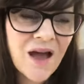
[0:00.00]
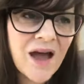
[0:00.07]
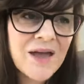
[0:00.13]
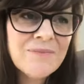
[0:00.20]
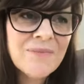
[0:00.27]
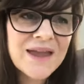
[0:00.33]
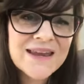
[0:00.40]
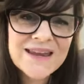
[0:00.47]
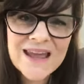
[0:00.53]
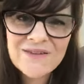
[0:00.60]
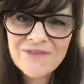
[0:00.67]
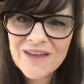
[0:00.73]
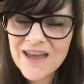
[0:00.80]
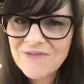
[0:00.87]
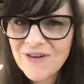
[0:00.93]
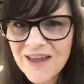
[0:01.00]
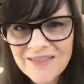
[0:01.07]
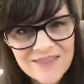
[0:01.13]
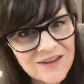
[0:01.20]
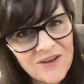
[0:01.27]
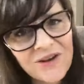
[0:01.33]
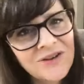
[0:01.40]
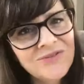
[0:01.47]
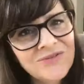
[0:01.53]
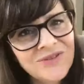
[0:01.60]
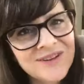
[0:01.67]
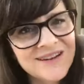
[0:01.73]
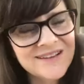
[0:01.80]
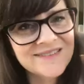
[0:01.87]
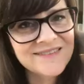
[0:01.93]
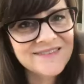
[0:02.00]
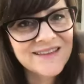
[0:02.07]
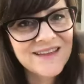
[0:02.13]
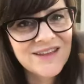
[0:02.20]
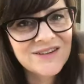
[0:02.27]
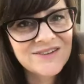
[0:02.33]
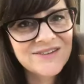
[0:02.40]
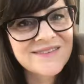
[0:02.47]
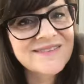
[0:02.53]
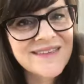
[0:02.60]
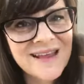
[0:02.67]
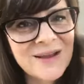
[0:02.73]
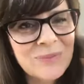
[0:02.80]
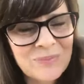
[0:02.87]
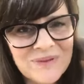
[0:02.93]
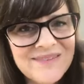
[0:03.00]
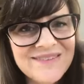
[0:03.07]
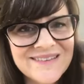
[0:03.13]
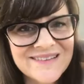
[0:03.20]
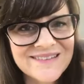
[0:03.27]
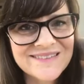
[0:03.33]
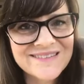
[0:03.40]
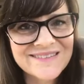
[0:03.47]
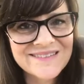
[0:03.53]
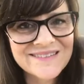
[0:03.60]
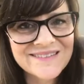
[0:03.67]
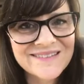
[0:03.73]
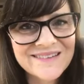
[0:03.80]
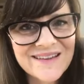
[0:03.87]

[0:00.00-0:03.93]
I may never have had the confidence to sell a business.